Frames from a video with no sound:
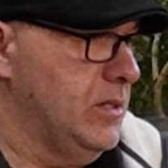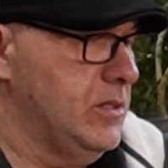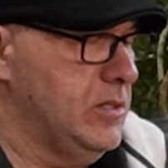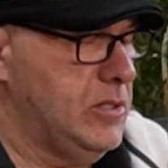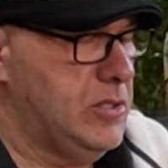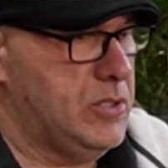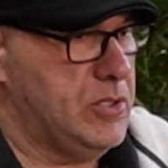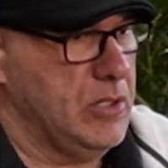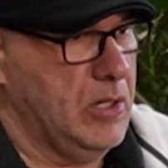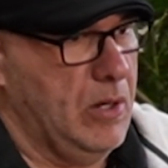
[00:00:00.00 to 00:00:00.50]

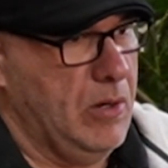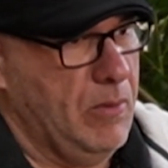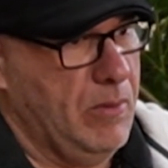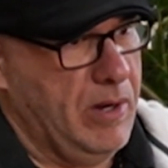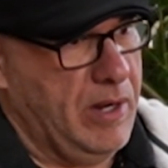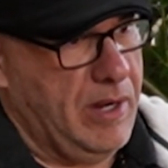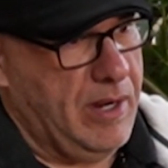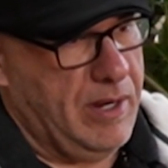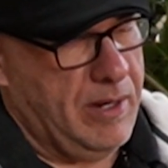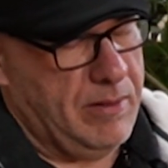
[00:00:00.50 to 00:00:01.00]
So
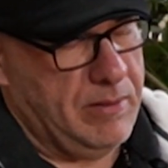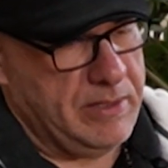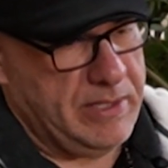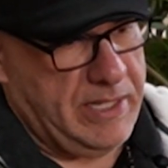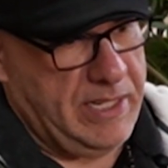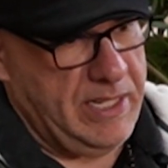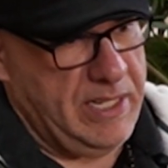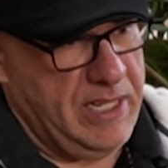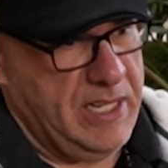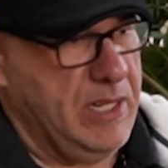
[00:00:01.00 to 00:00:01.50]

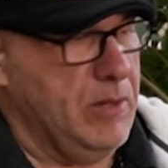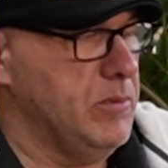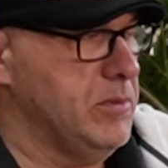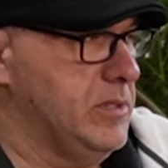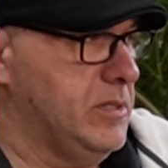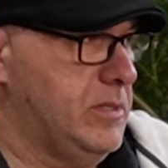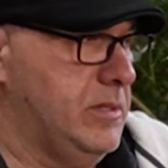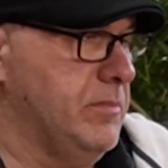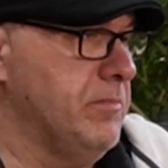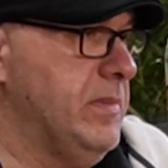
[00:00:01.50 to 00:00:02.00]
he
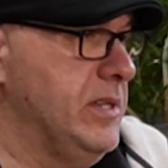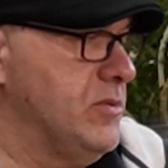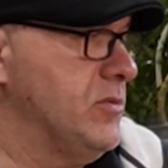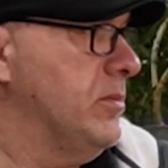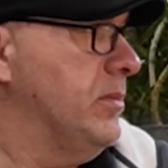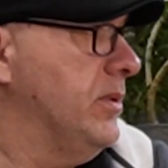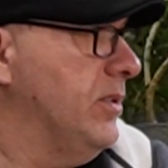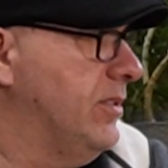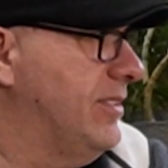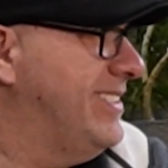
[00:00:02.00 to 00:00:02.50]
was
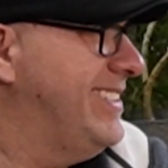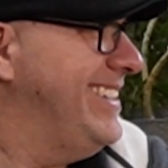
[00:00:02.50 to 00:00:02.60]
miserable.